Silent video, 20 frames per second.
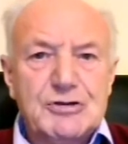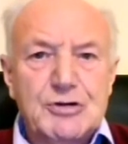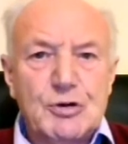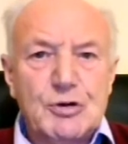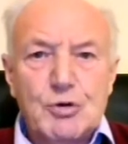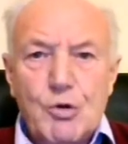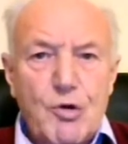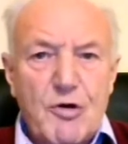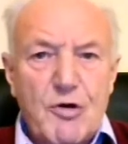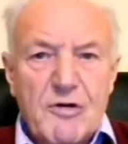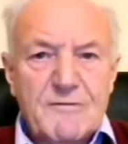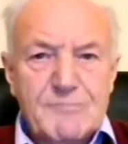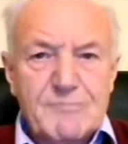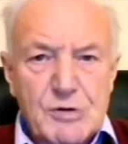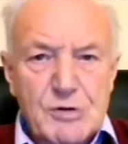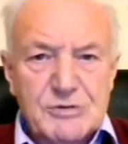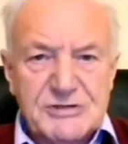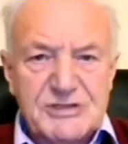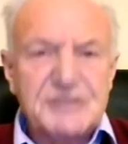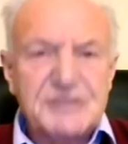the law of
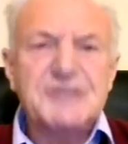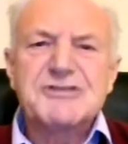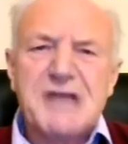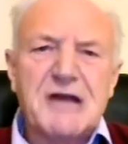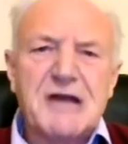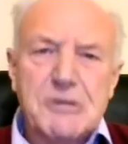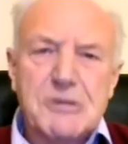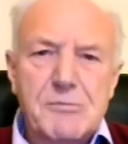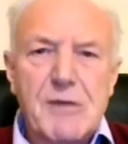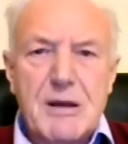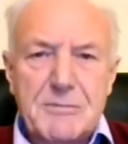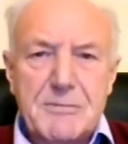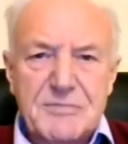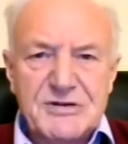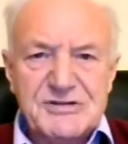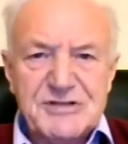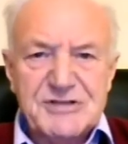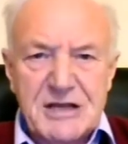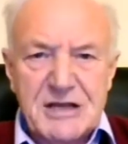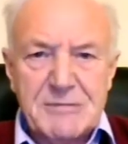Moses, the Ten
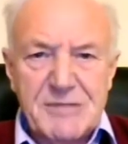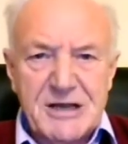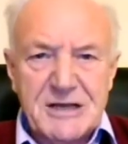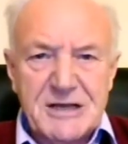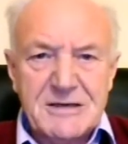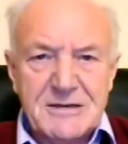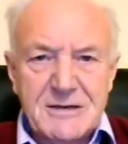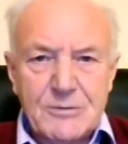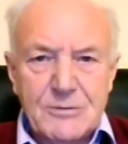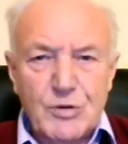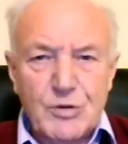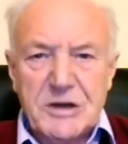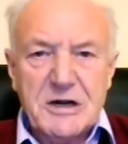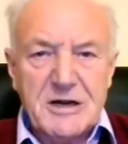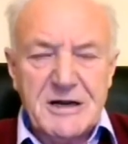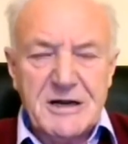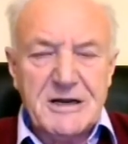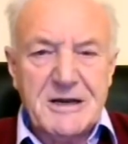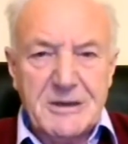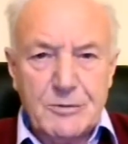Commandments they mean,
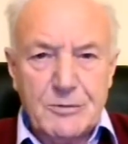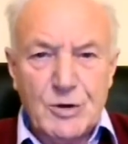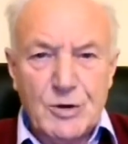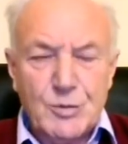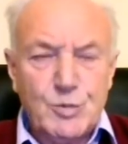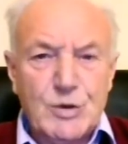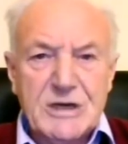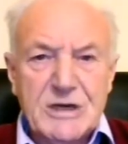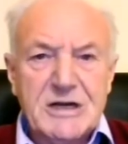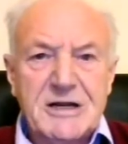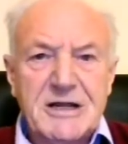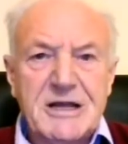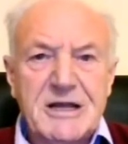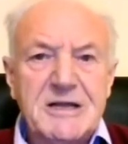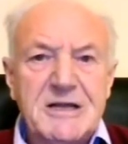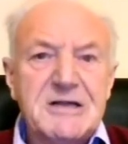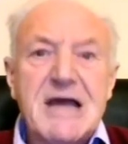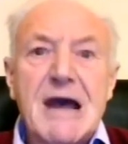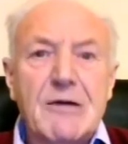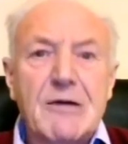whittling
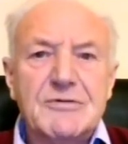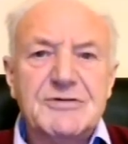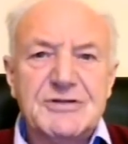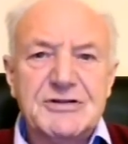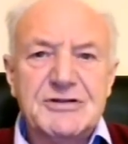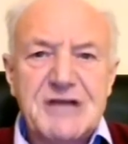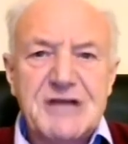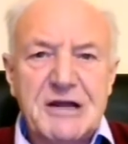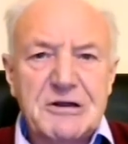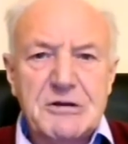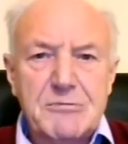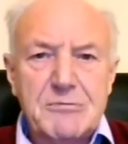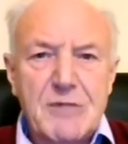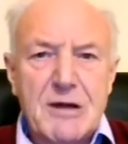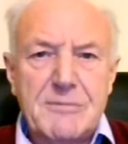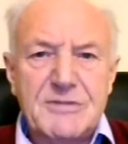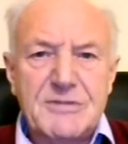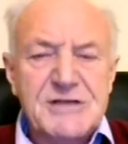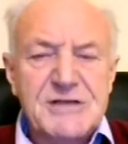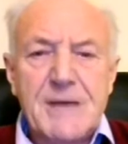it down to the Ten
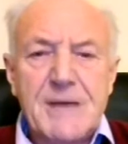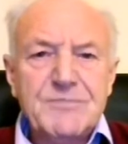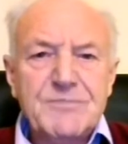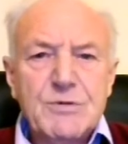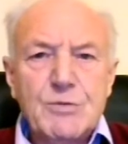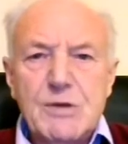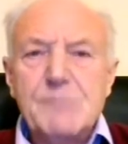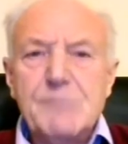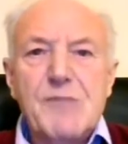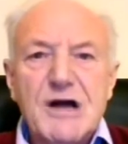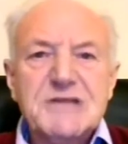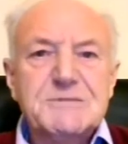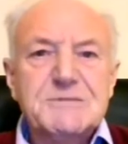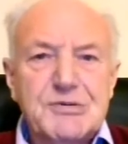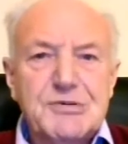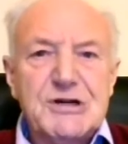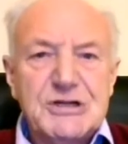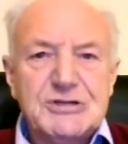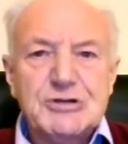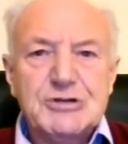Commandments. We must
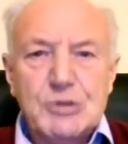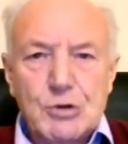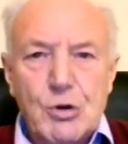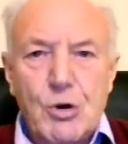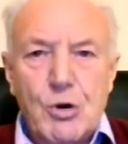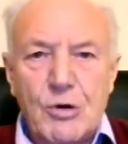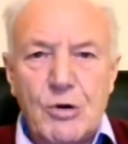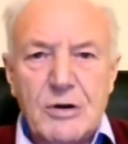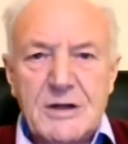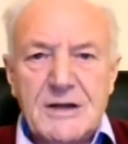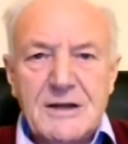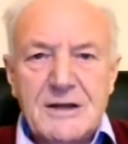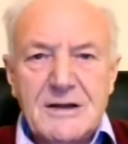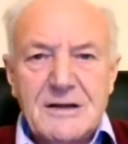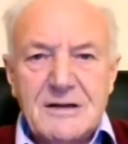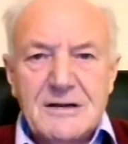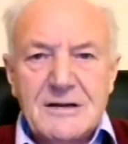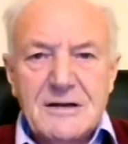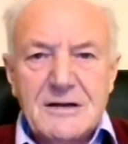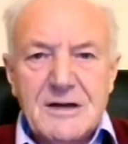preach the law
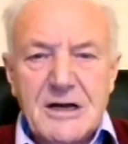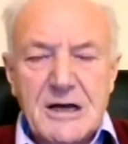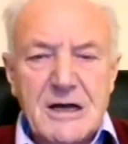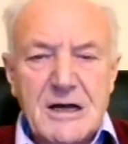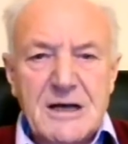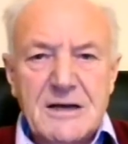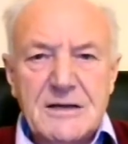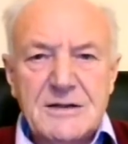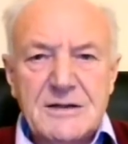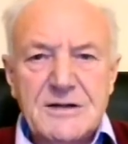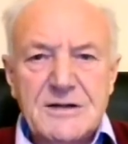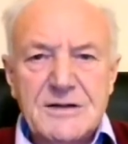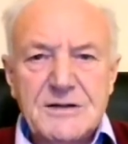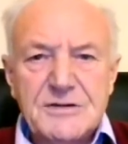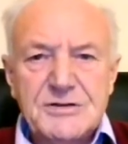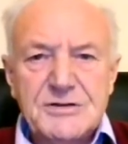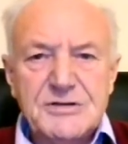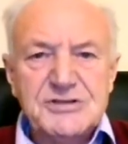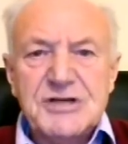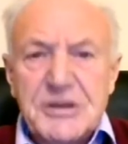uh,
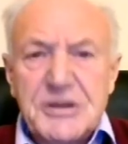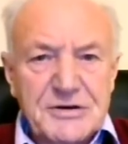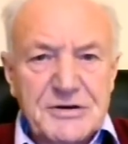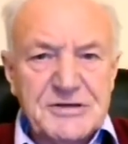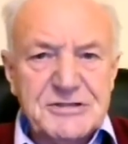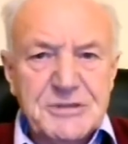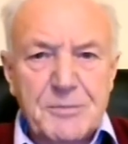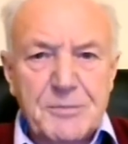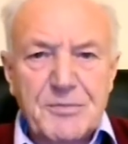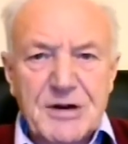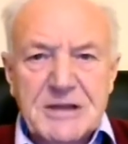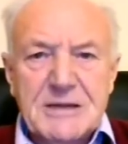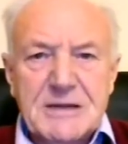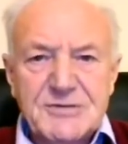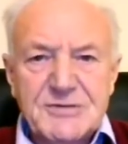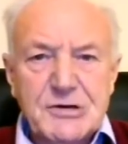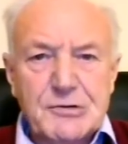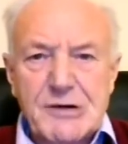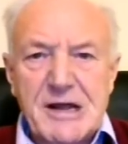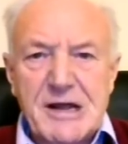to sinners to bring them
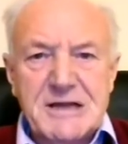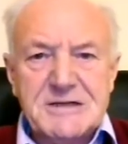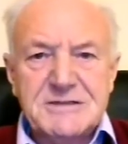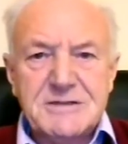to Christ.